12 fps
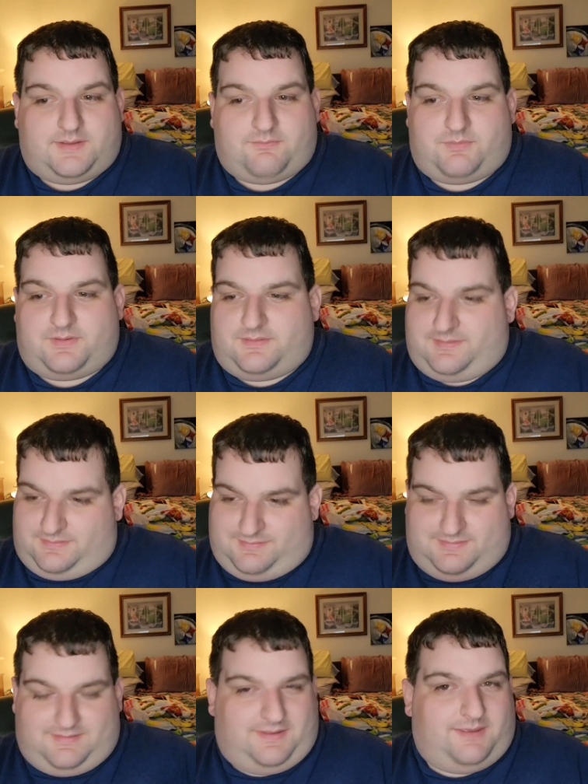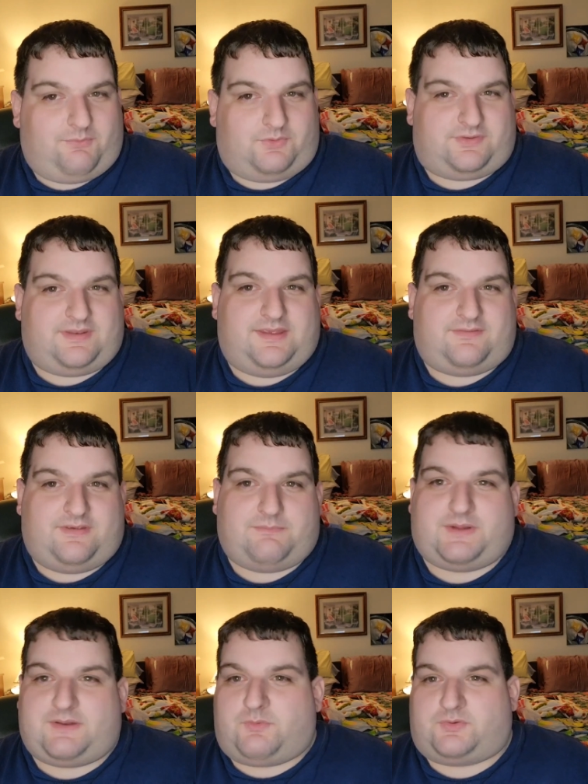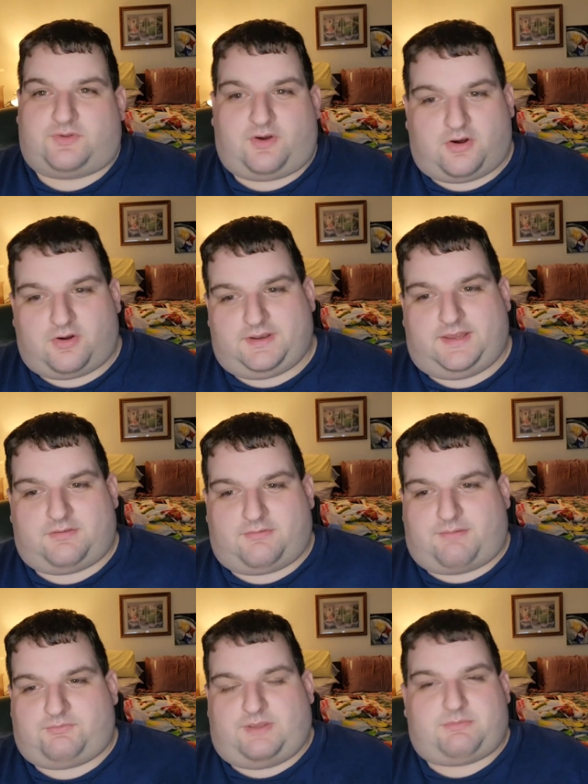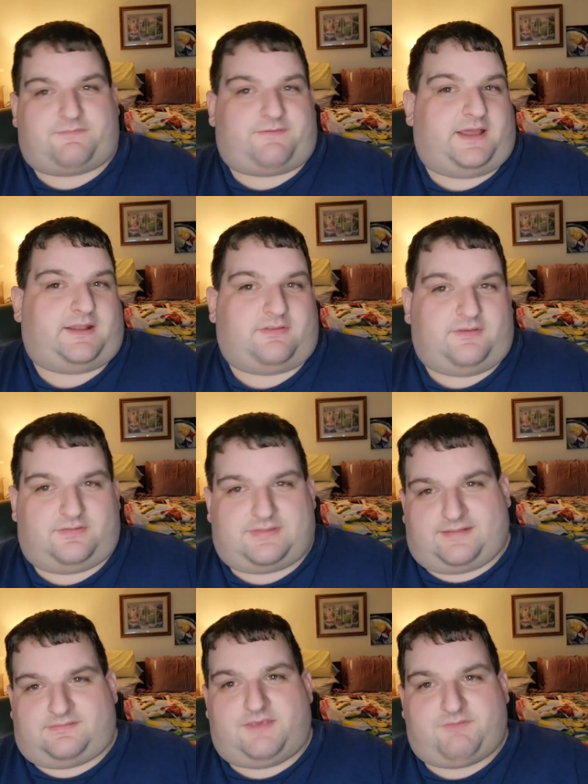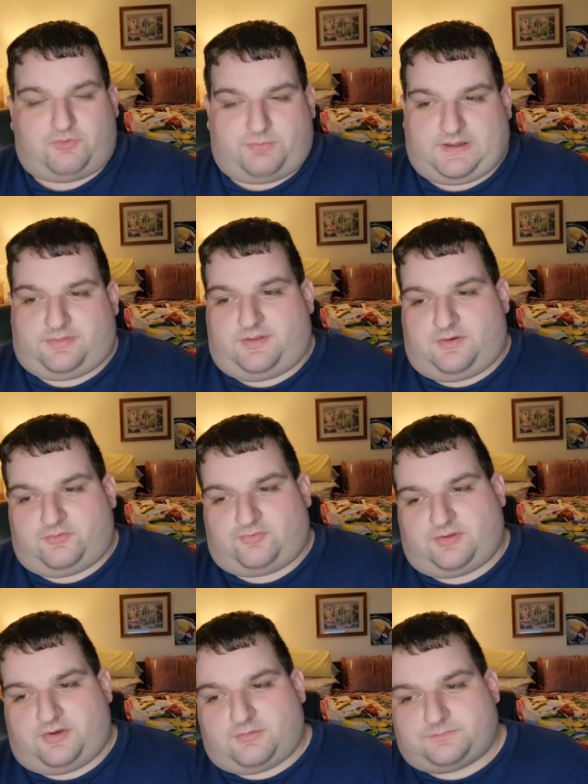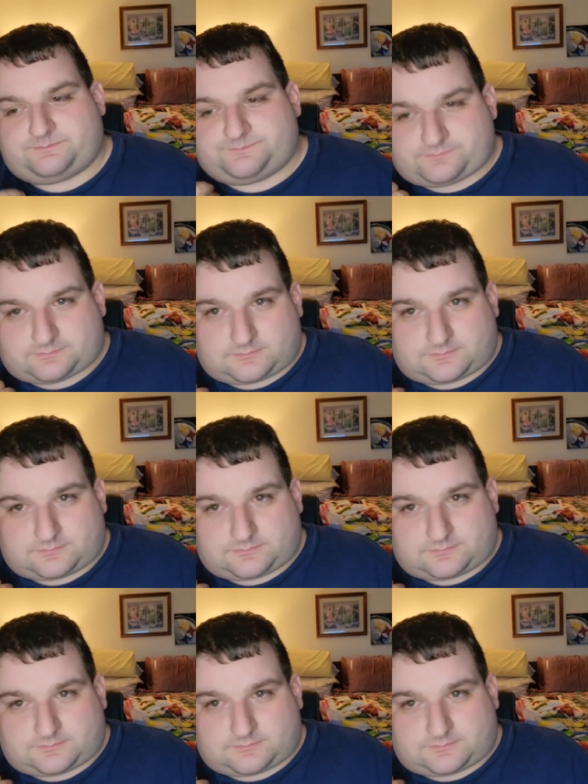it wasn't easy, but it wasn't hard either. I was able to find at least that TV spot there, so